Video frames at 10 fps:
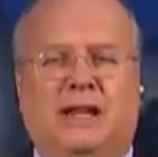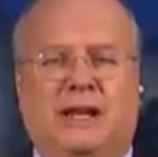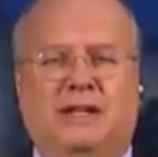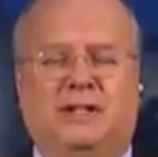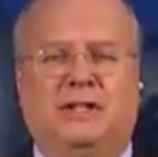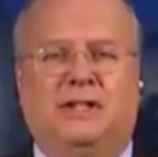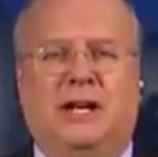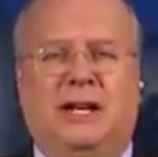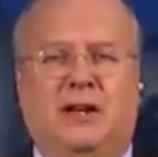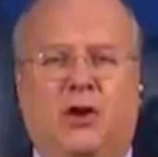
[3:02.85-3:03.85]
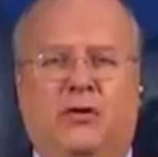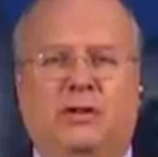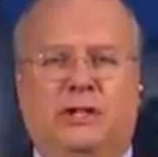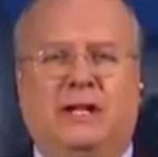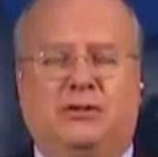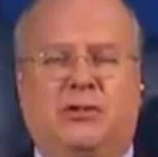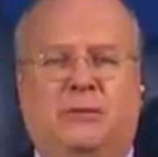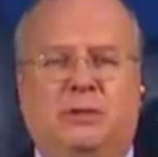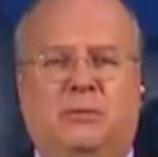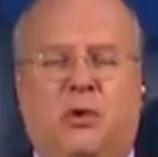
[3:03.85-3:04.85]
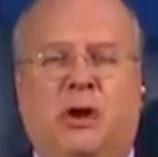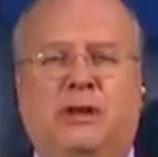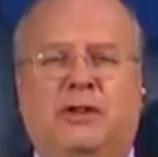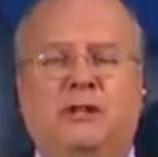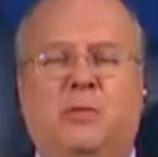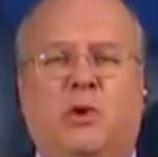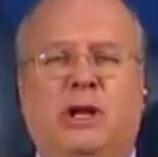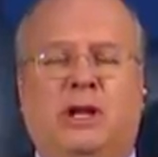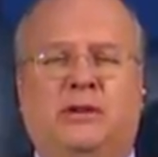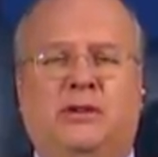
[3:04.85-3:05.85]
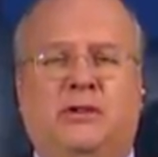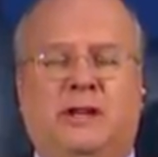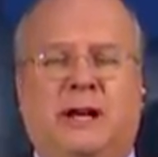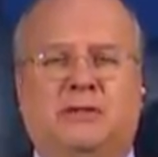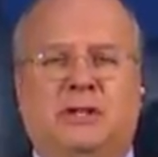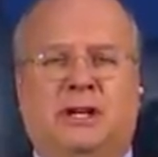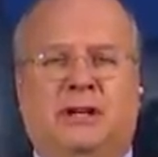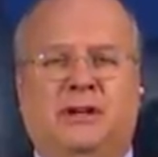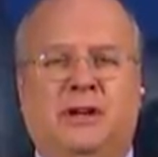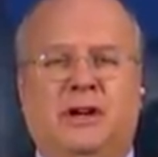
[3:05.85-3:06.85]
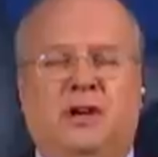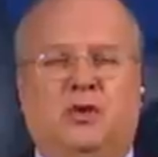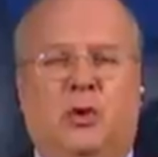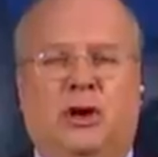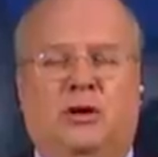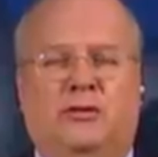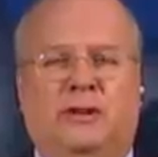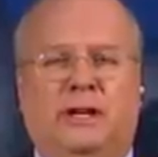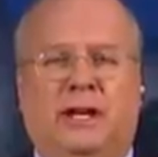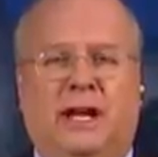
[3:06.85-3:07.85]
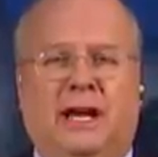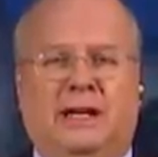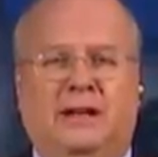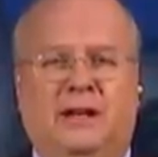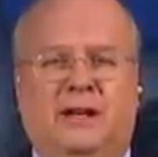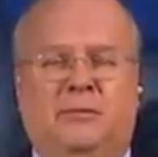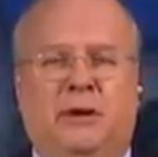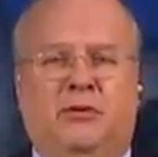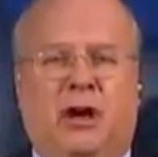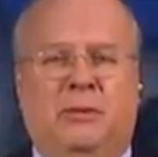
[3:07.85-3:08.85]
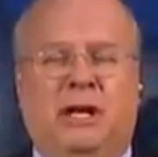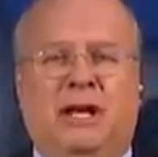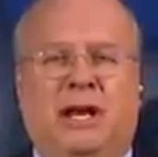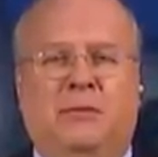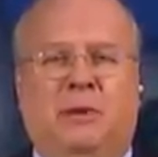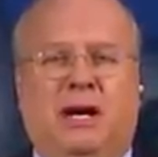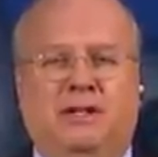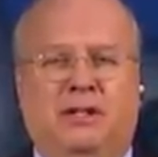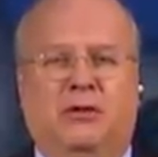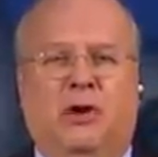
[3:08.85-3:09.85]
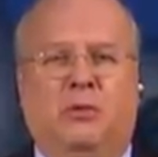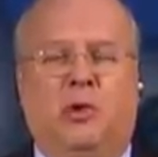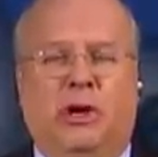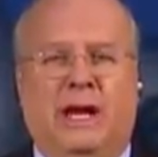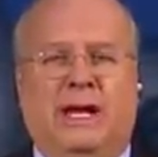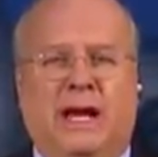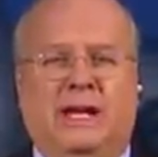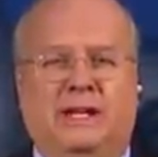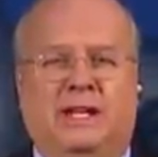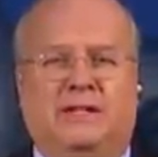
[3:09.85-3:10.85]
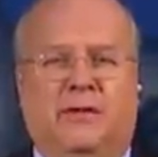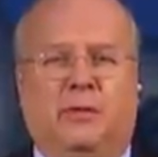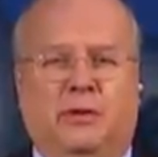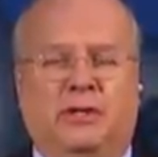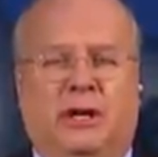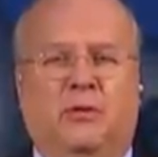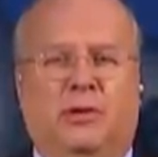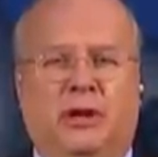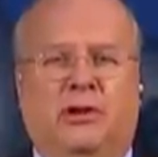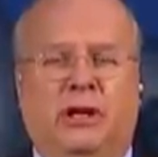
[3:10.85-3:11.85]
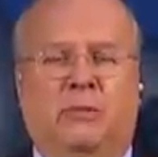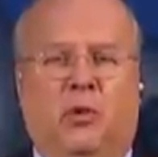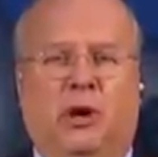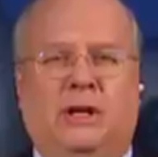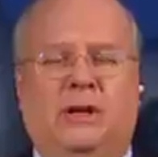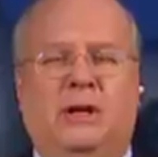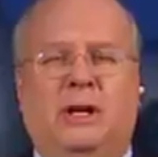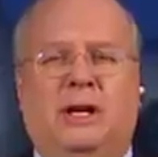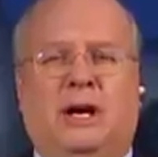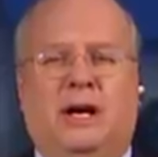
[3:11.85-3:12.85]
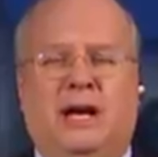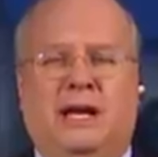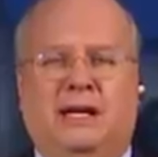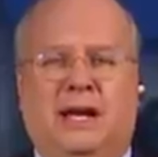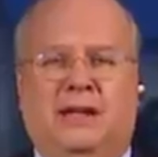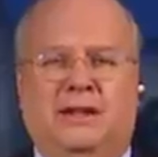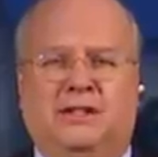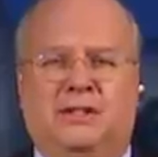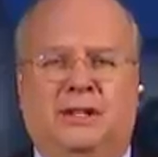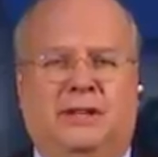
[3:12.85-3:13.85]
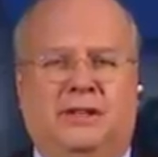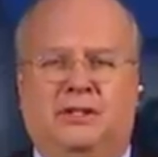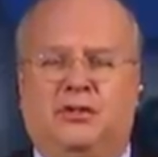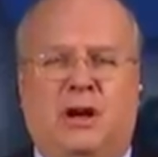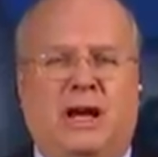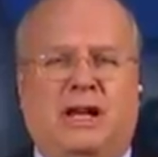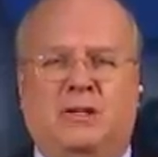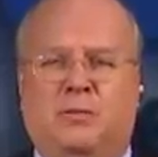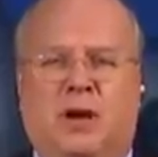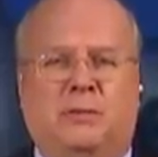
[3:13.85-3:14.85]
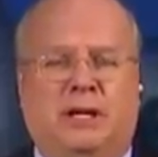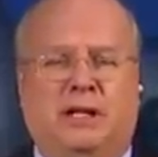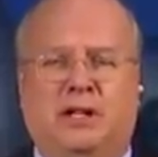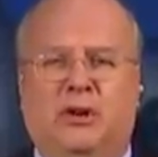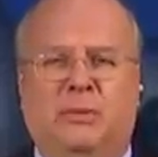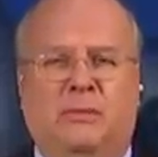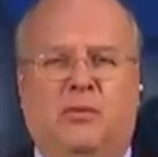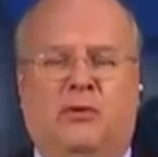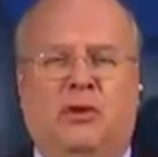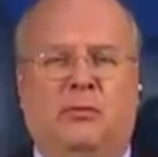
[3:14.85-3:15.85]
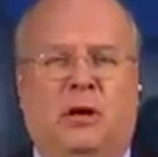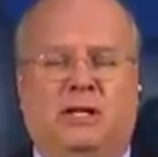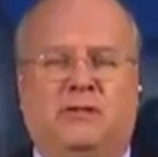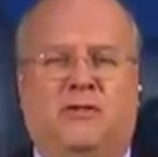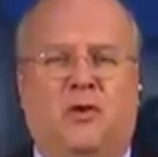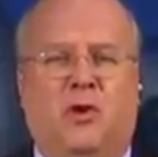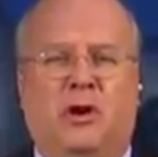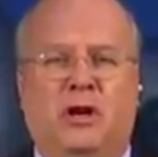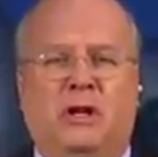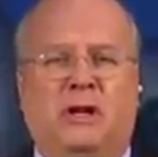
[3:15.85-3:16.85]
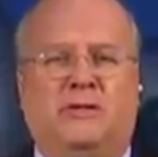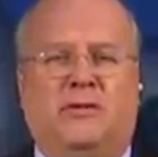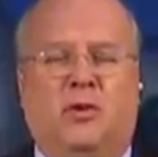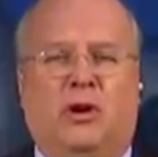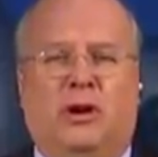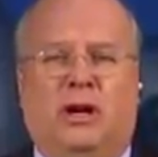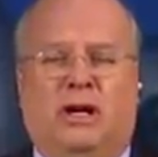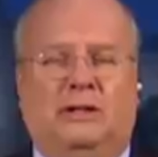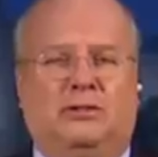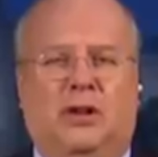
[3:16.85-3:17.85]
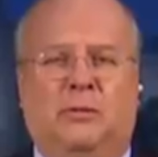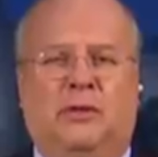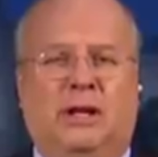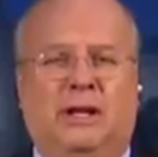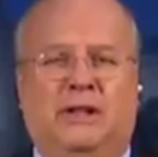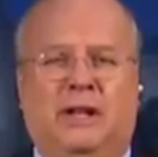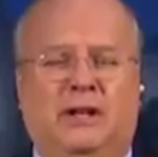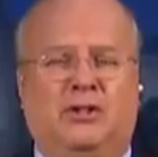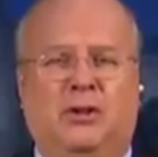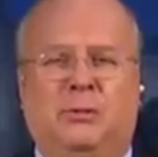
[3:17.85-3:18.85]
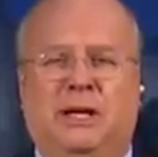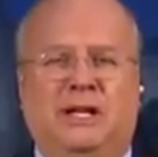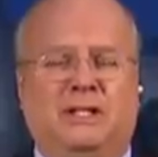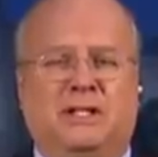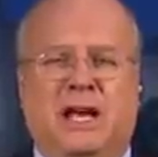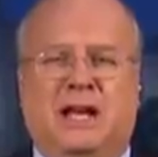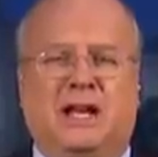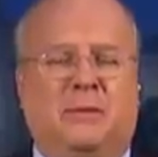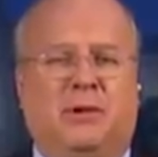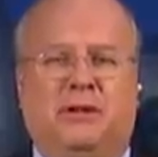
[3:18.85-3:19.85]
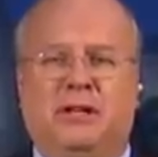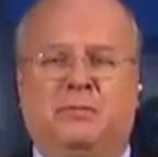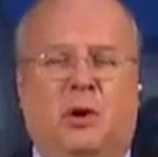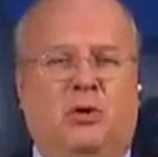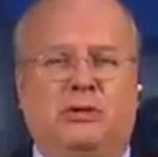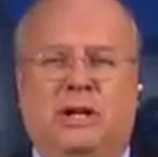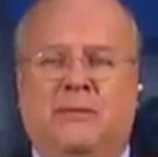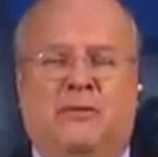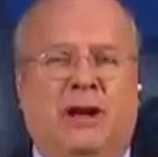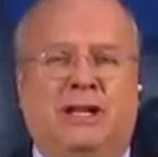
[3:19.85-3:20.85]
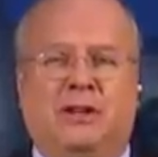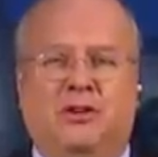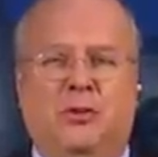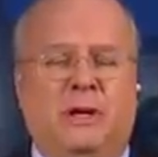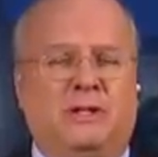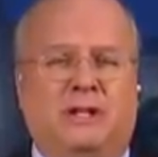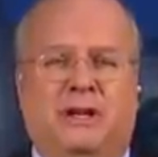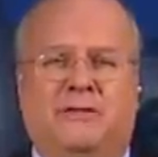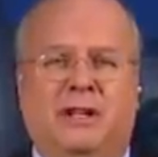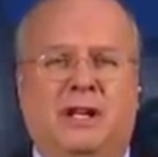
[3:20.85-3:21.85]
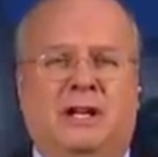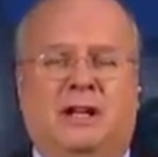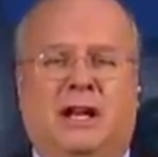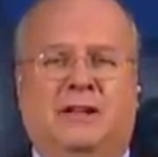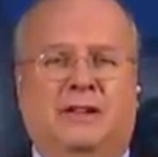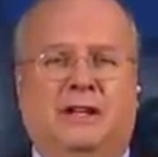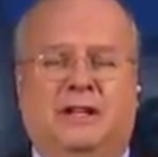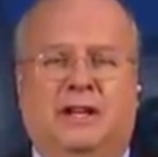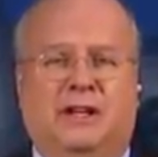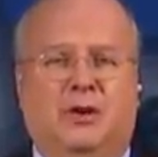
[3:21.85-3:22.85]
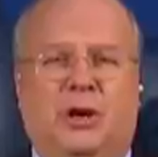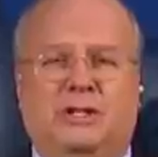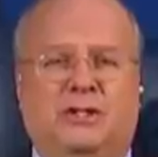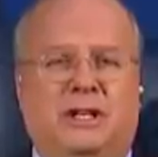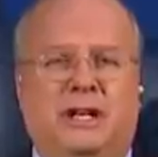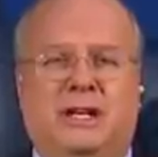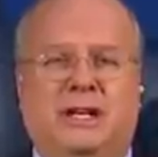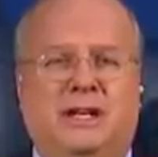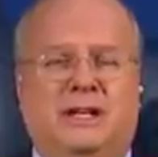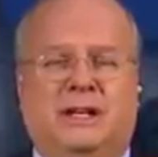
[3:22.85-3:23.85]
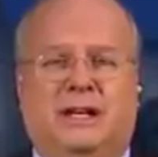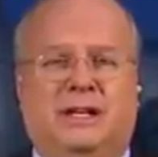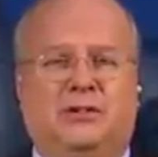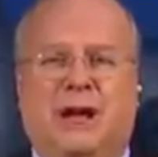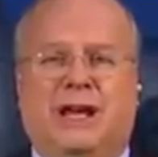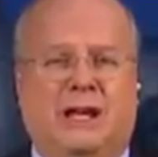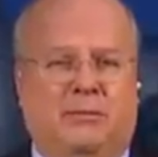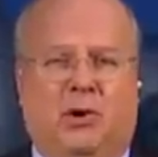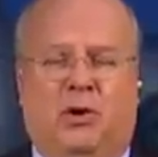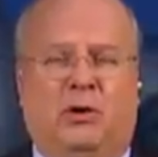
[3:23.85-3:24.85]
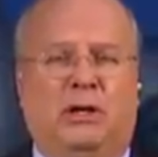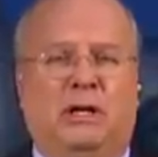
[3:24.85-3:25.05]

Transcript: That is to say, it overstates Trump's support. At this point in 2012, it had Mitt Romney ahead by 0.8, eight tenths of a percent, well, nearly a point. Uh, and and this the, this track is probably a little bit more robust for for uh, Trump than it than it should be because it's got a couple of these polls that I'm frankly dubious of, like the uh, USC uh, tracking poll.